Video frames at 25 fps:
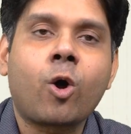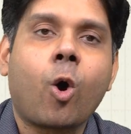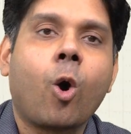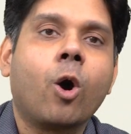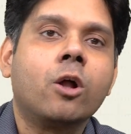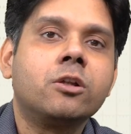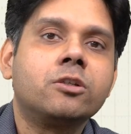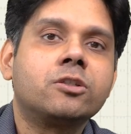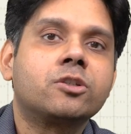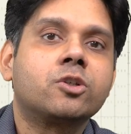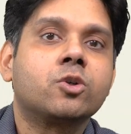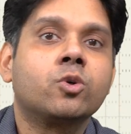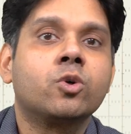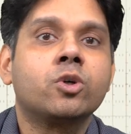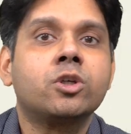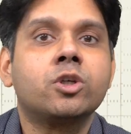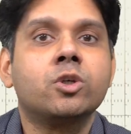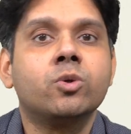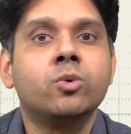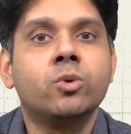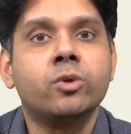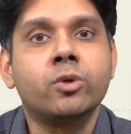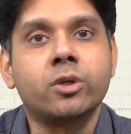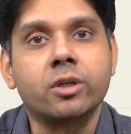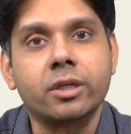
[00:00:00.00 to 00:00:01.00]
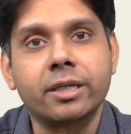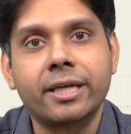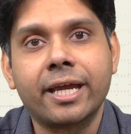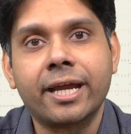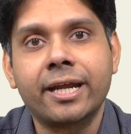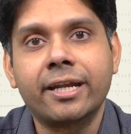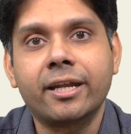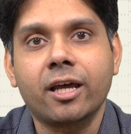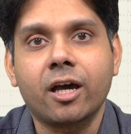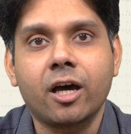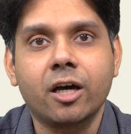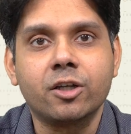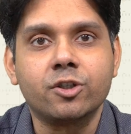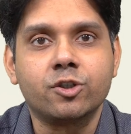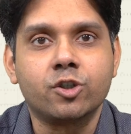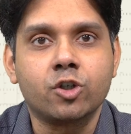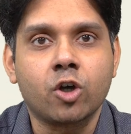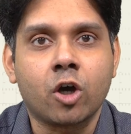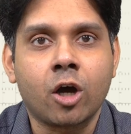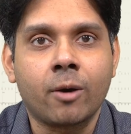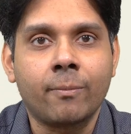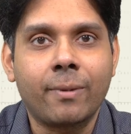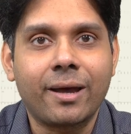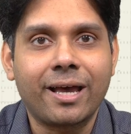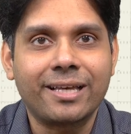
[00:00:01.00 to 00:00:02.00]
also you would get a
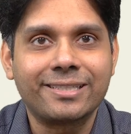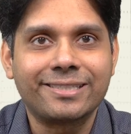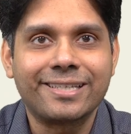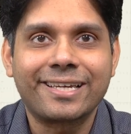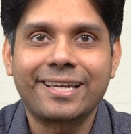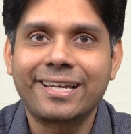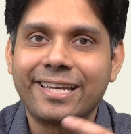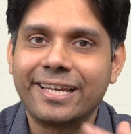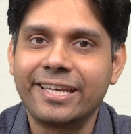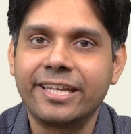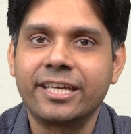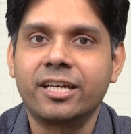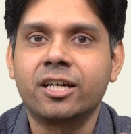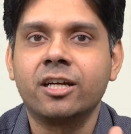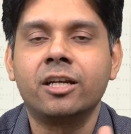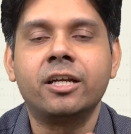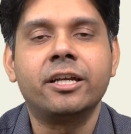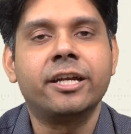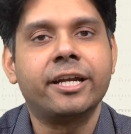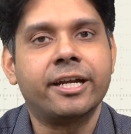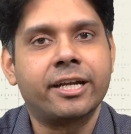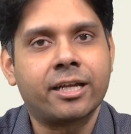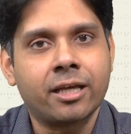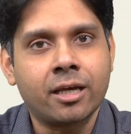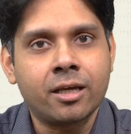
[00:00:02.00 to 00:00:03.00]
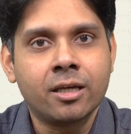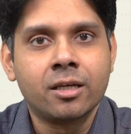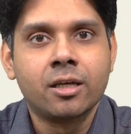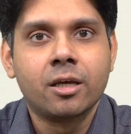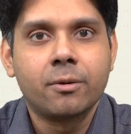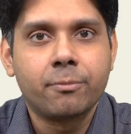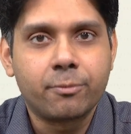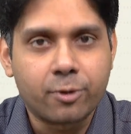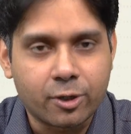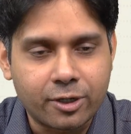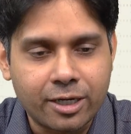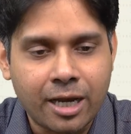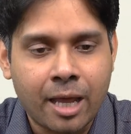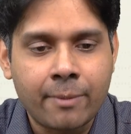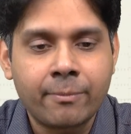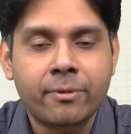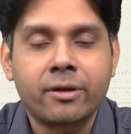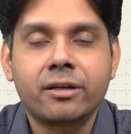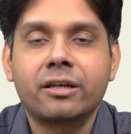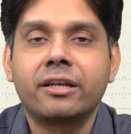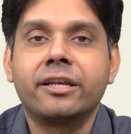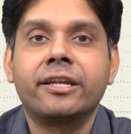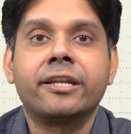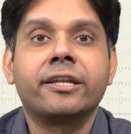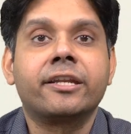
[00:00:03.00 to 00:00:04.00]
job as a clinical data
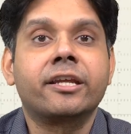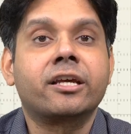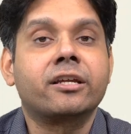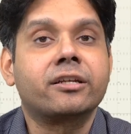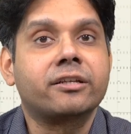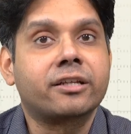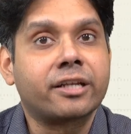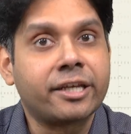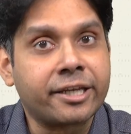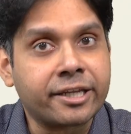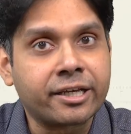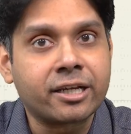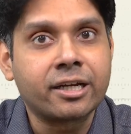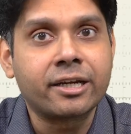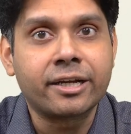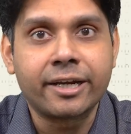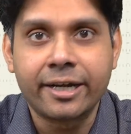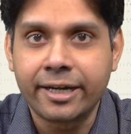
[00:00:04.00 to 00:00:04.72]
programmer, clinical